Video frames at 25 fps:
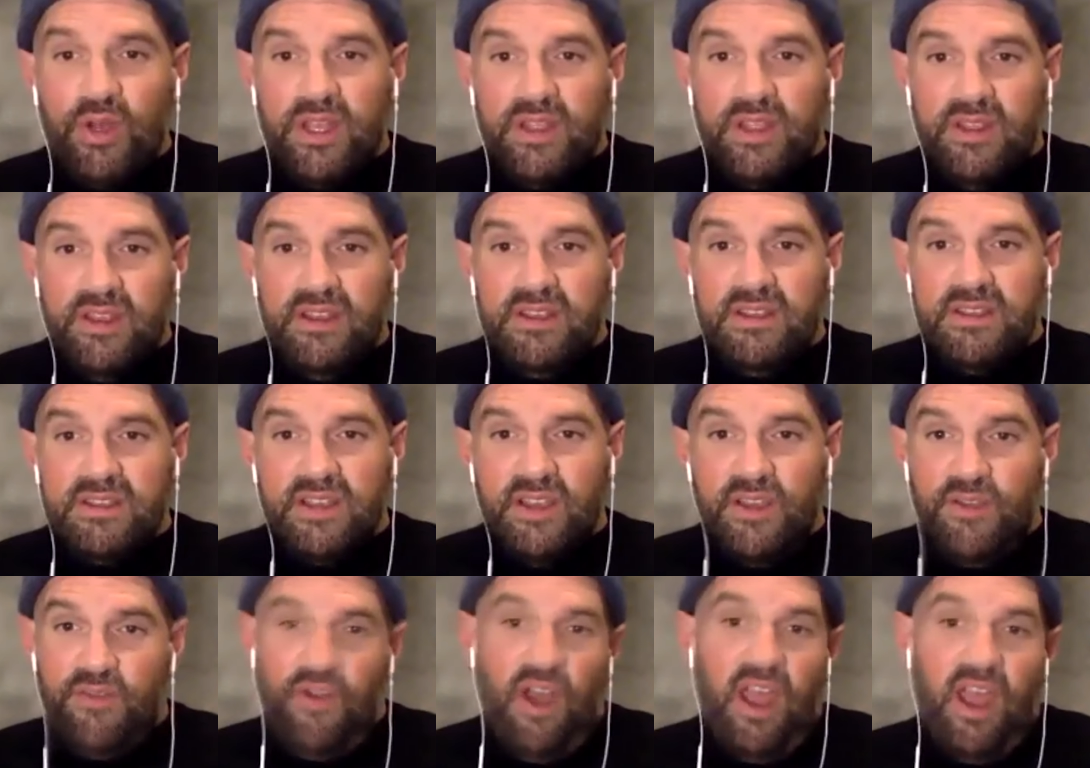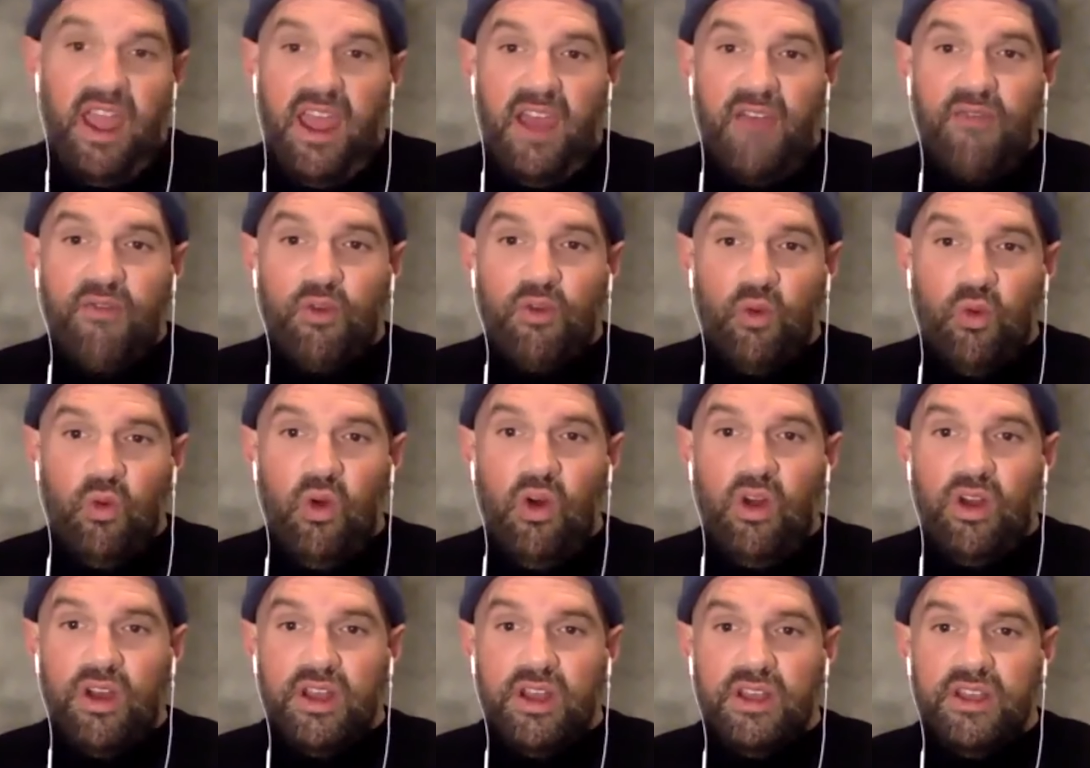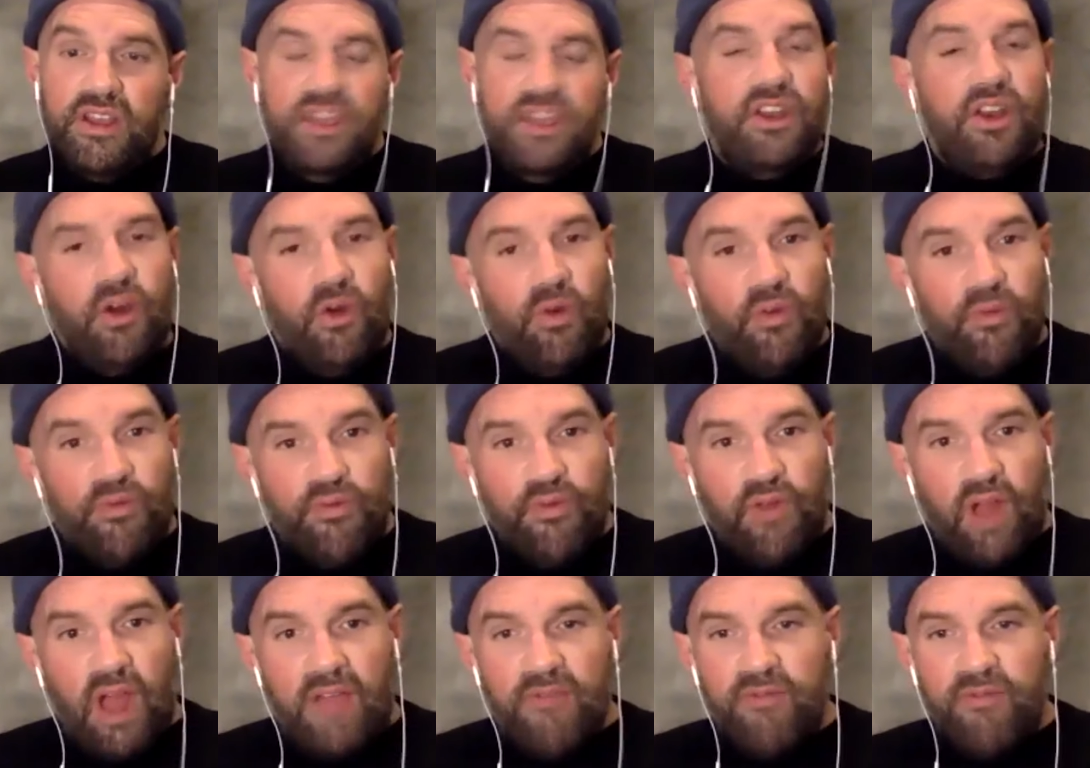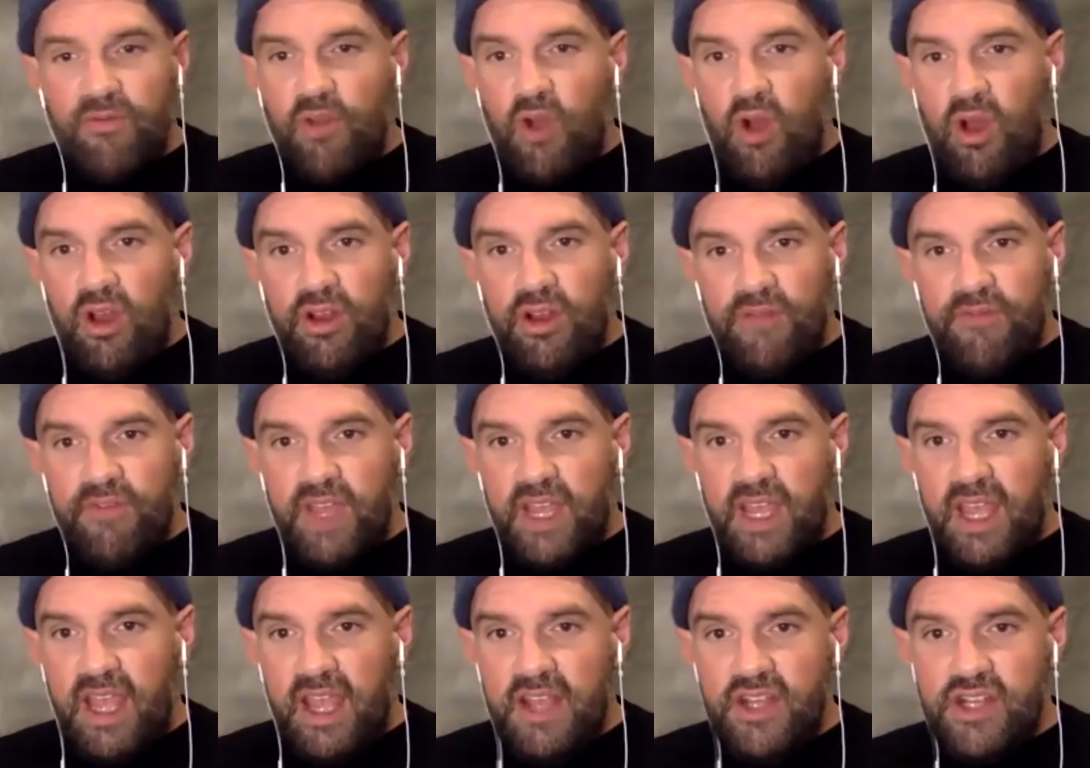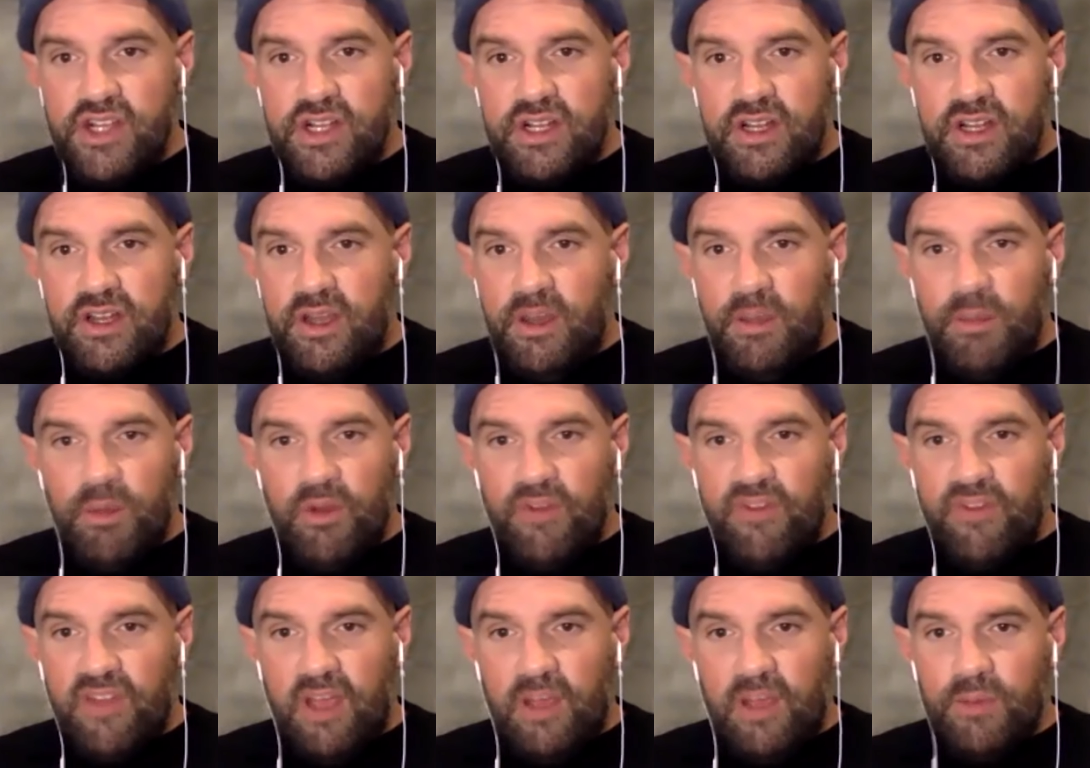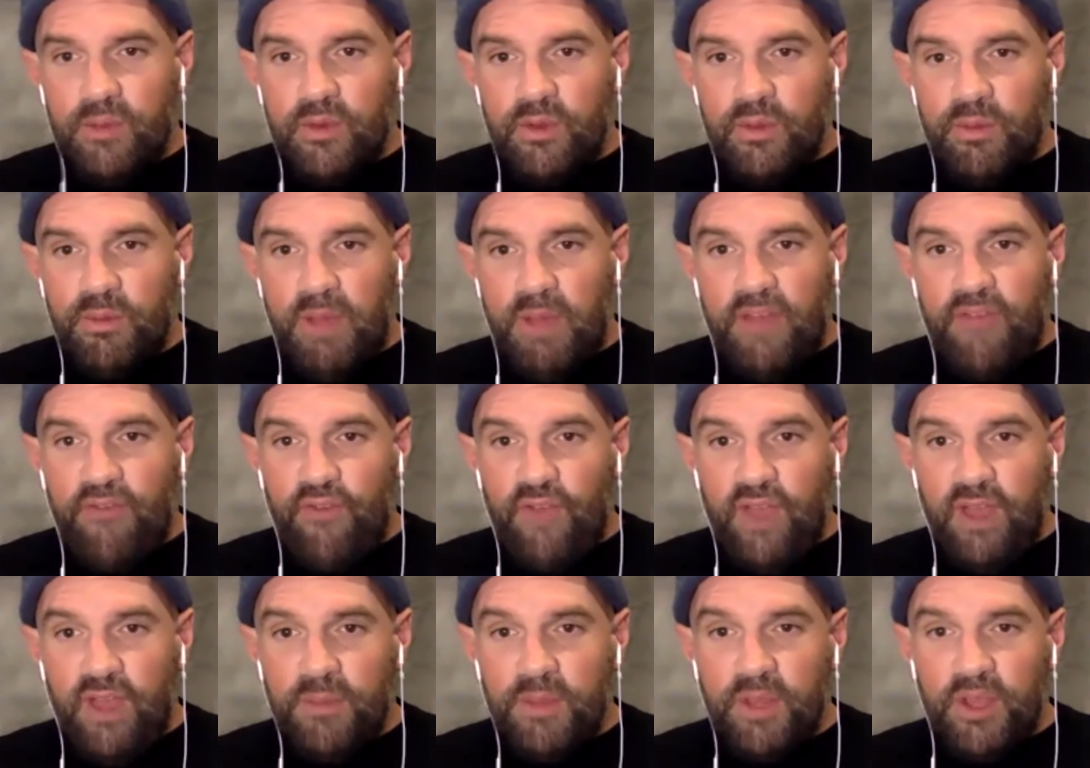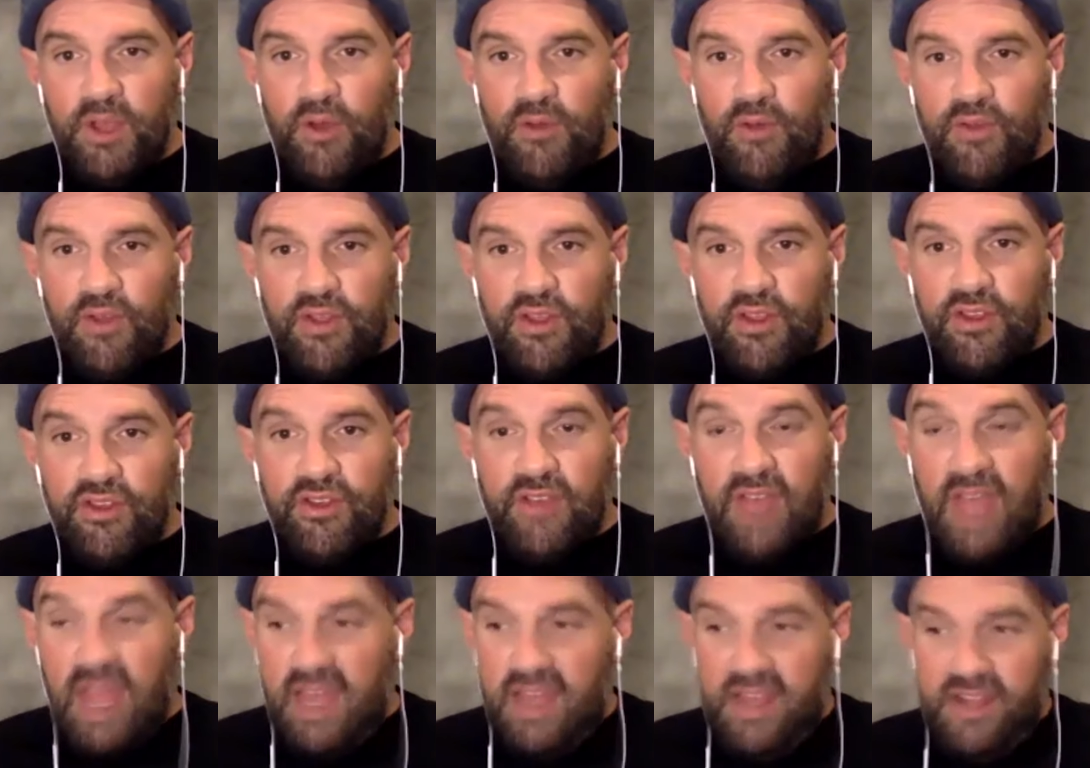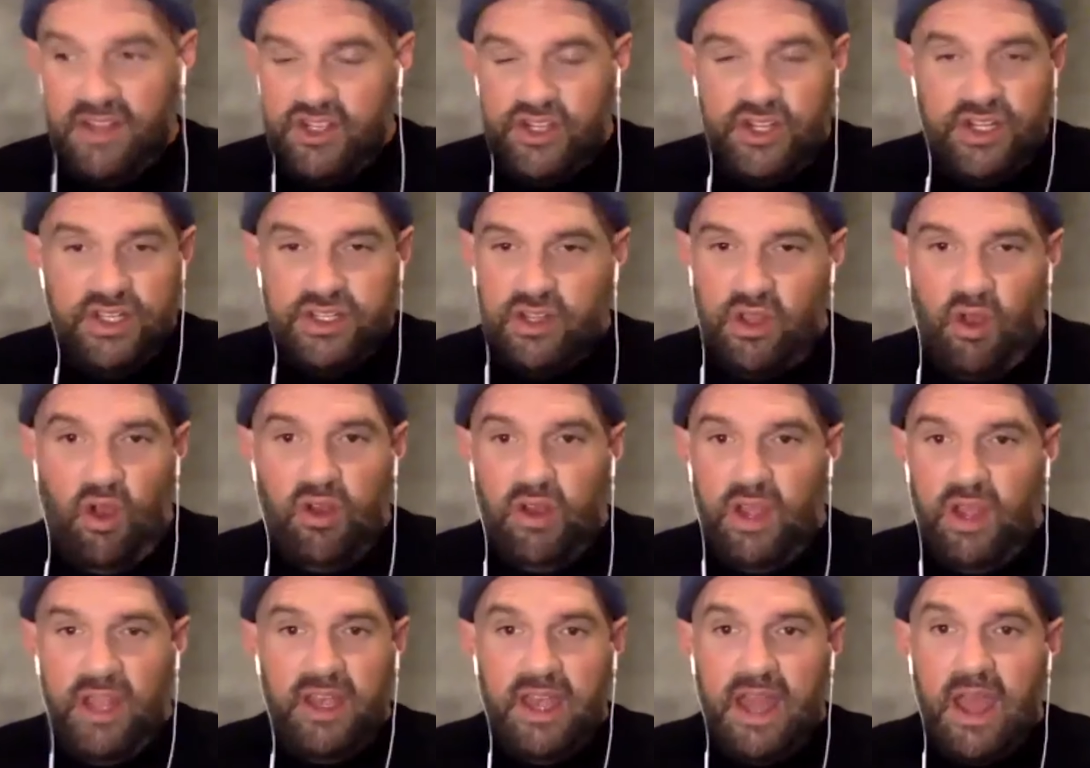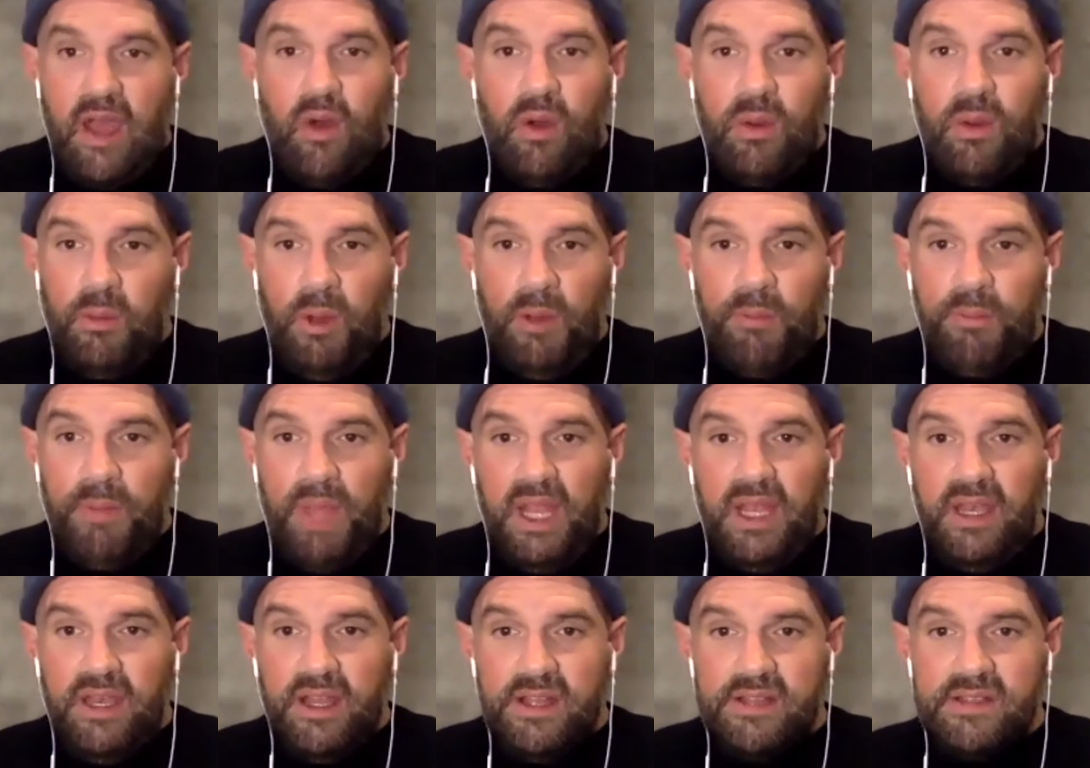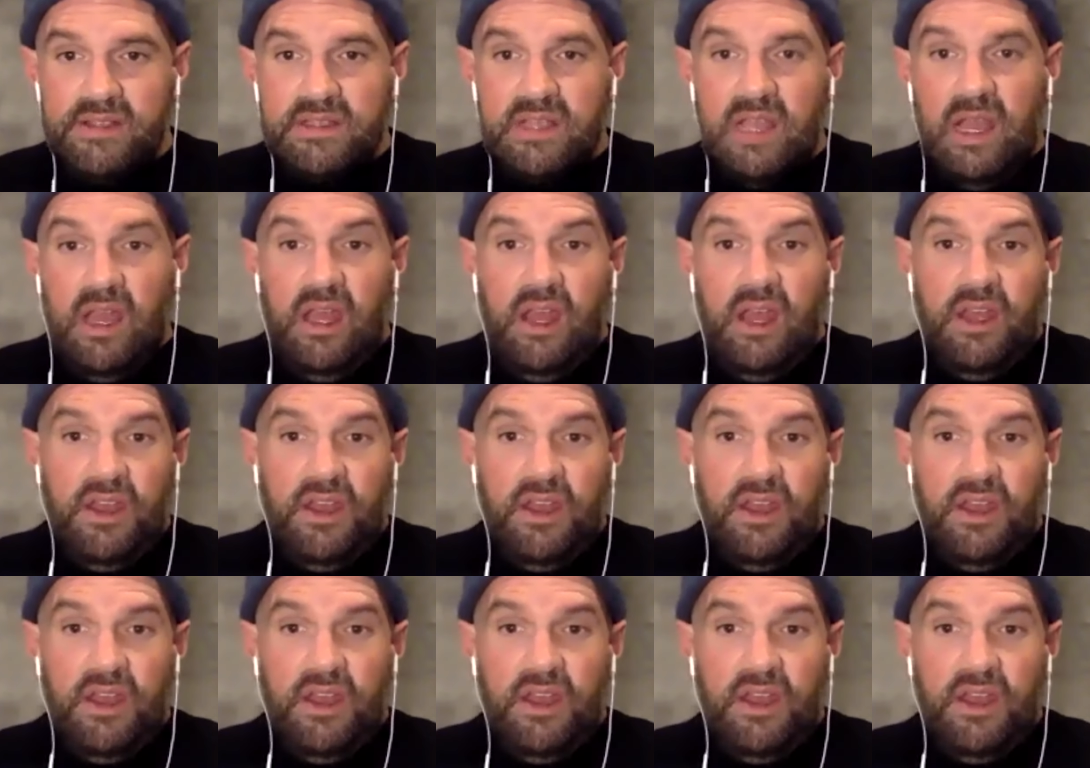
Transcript: doing this, if I ever want to, you know, I've gone on vacation a number of times with my family over this, and it's just okay. Now I'm on maintenance.